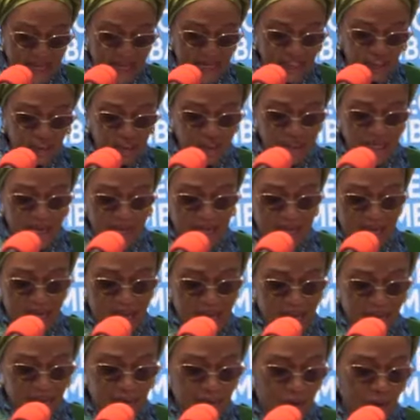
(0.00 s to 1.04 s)
the National
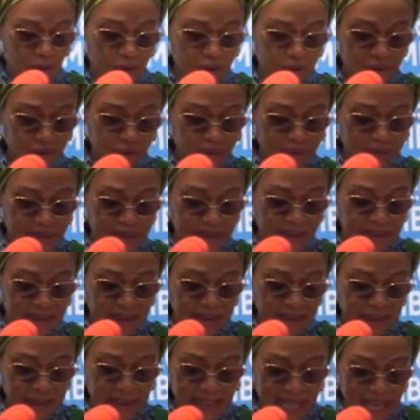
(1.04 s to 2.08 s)
Agricultural
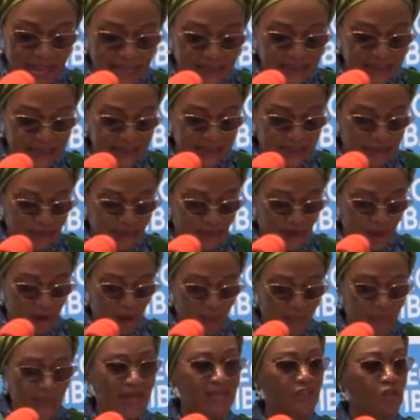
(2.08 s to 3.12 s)
Land
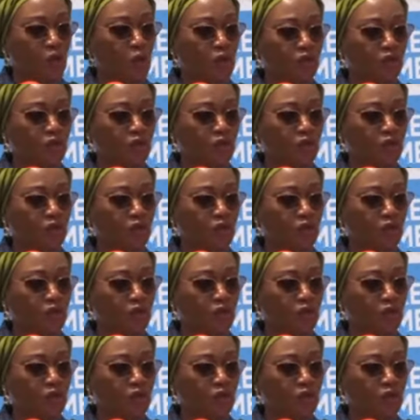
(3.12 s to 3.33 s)
Development